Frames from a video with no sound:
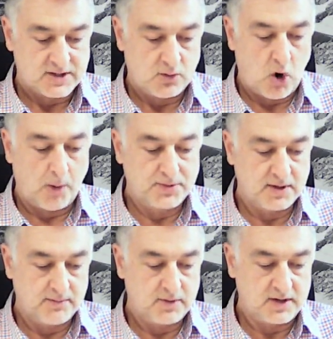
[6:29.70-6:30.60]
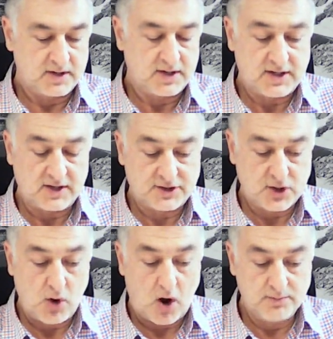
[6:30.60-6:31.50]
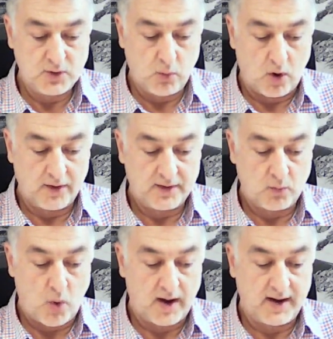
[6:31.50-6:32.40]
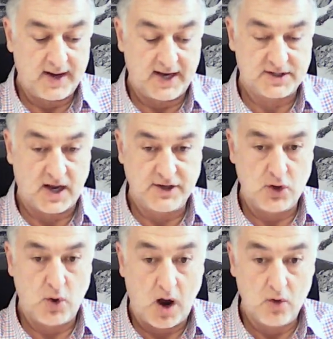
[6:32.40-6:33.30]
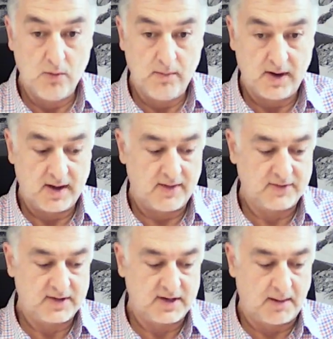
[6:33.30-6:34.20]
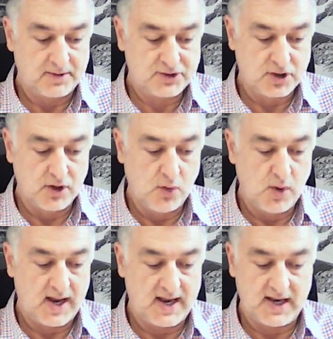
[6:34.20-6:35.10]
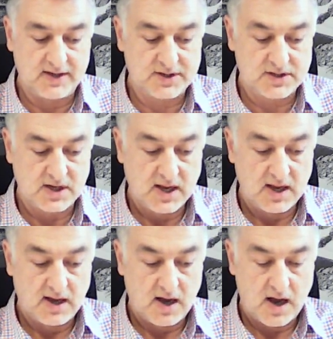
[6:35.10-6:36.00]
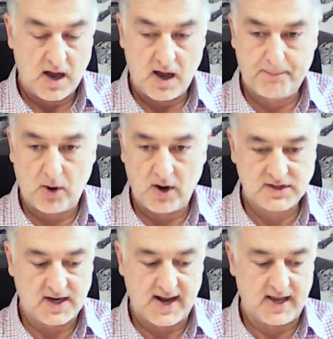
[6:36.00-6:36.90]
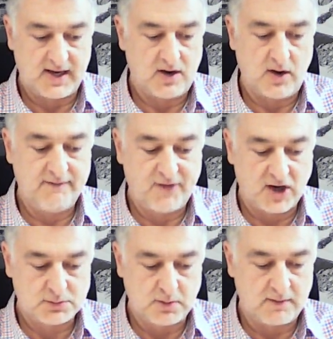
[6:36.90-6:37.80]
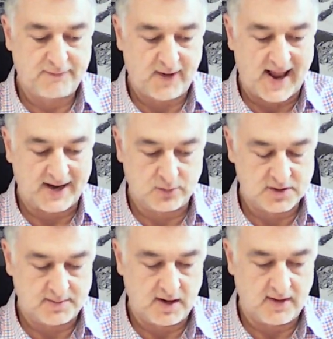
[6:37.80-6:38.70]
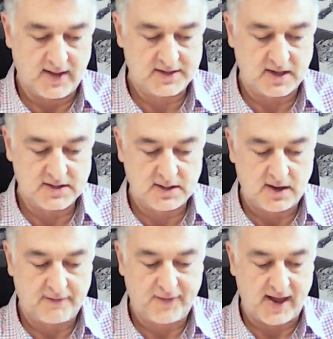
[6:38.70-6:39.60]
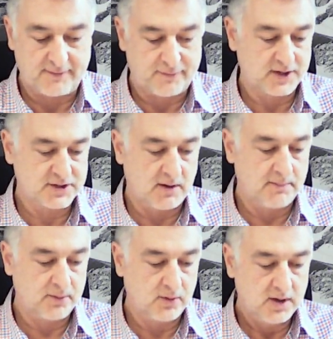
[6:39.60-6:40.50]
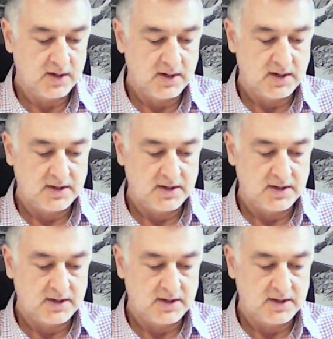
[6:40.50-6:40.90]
So and the 2 homes you want, one is a new home, and number 2 is a buy-to-let, an investment flat or something like that. Let's say it's a flat, for example.